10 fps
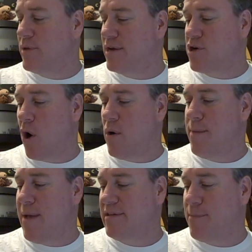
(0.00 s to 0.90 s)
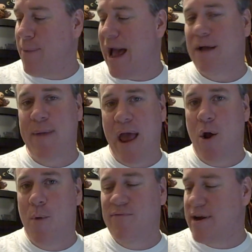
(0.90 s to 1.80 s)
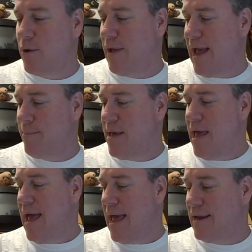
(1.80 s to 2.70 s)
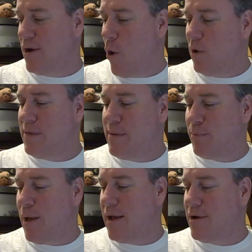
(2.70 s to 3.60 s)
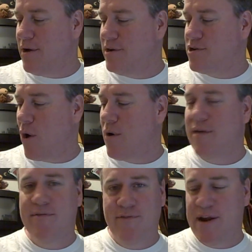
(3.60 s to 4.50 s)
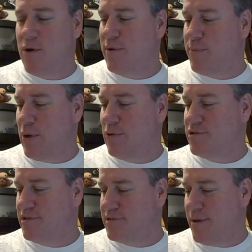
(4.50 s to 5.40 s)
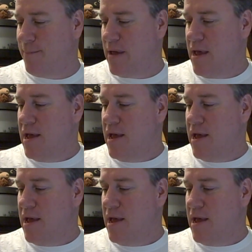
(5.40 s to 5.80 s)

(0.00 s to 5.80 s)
Only Atari makes a Pac-Man home video game, and it can only be played on an Atari video computer system.